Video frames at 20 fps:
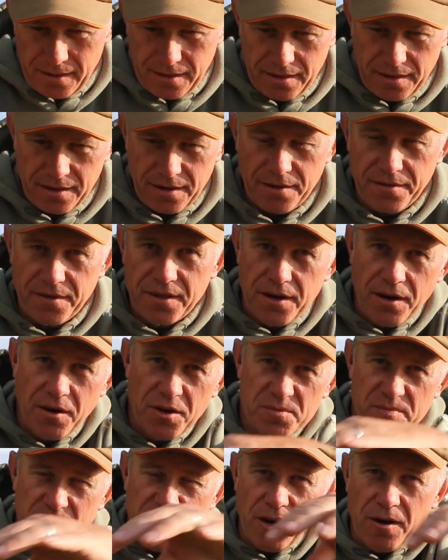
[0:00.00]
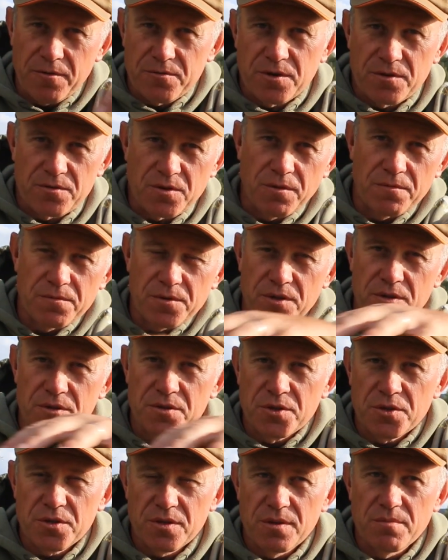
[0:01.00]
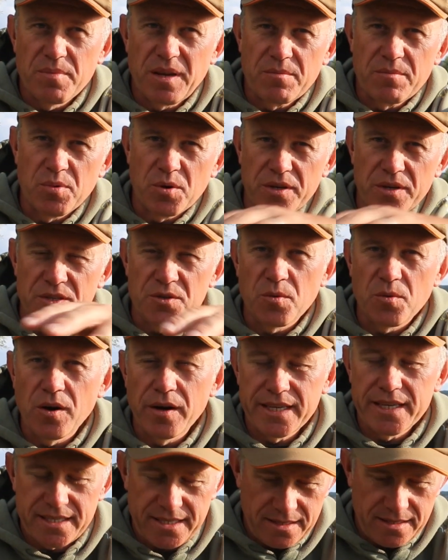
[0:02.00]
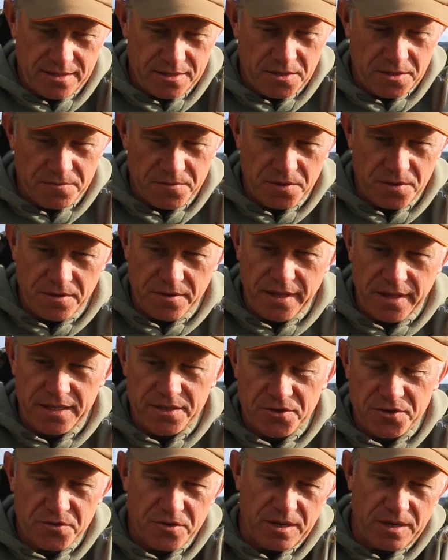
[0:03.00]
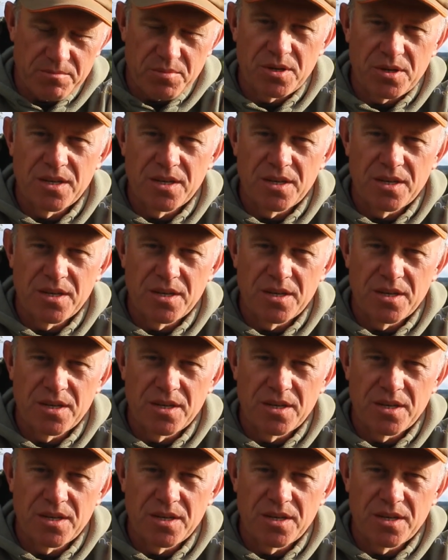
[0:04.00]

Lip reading: The last bit after I'd gone through the big body twice, going through the thin strip,